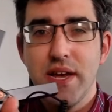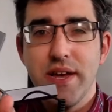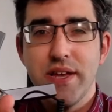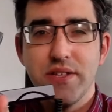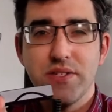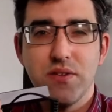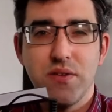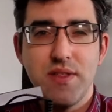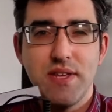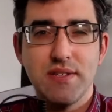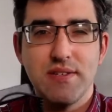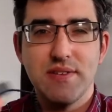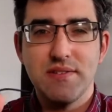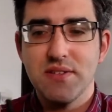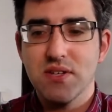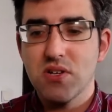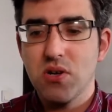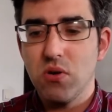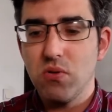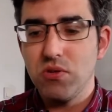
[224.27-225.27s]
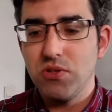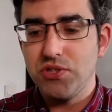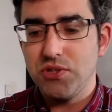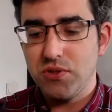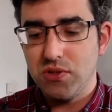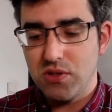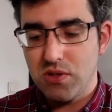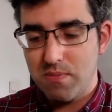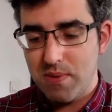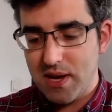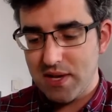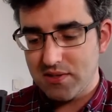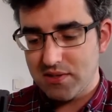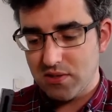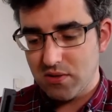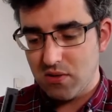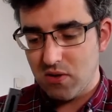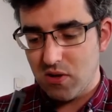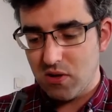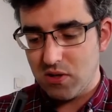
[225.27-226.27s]
So this is a cold shoe at the base,
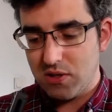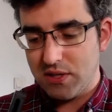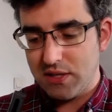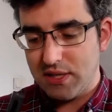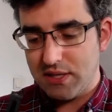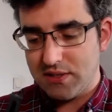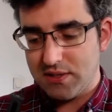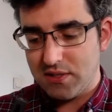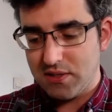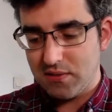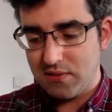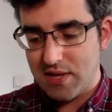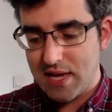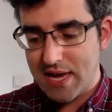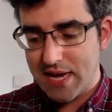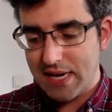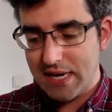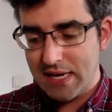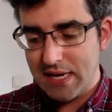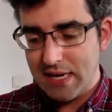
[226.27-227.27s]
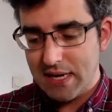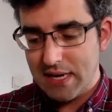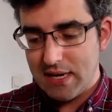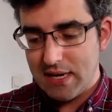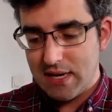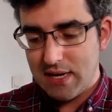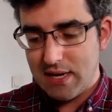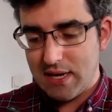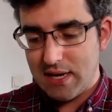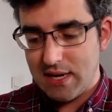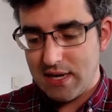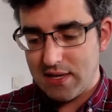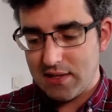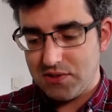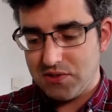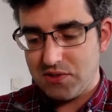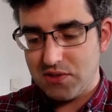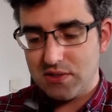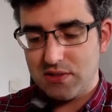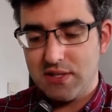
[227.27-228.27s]
so all you need to do then is
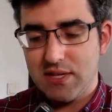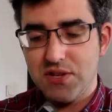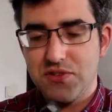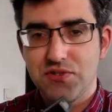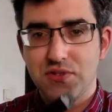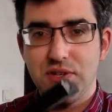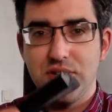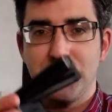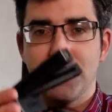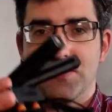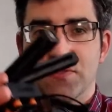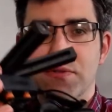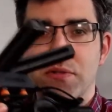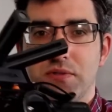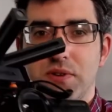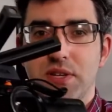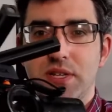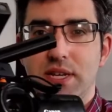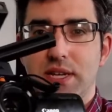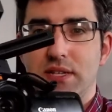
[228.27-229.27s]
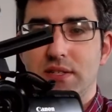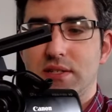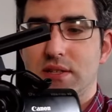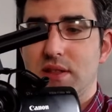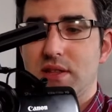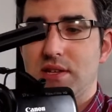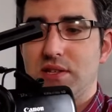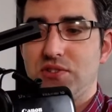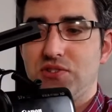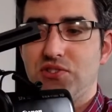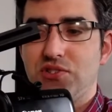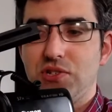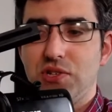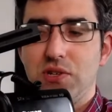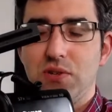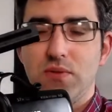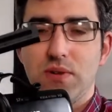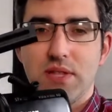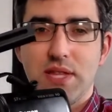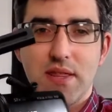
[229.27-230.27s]
just literally screw it into the
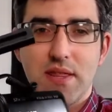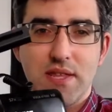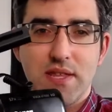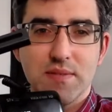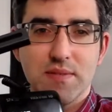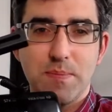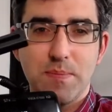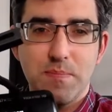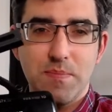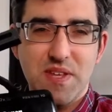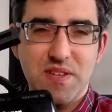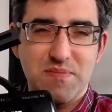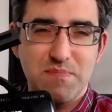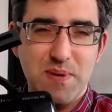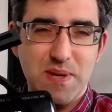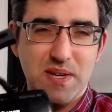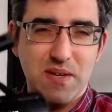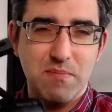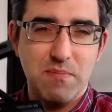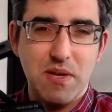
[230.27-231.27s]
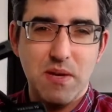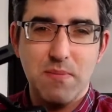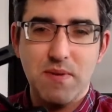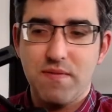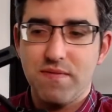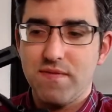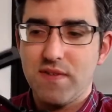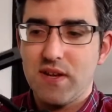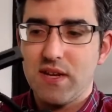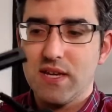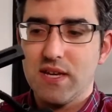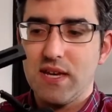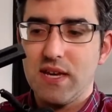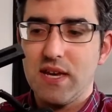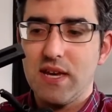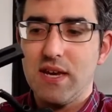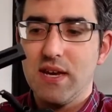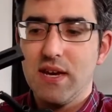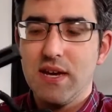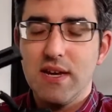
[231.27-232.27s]
shoe, and then this bit can be a bit
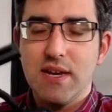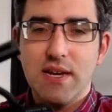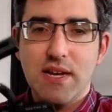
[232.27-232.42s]
finicky.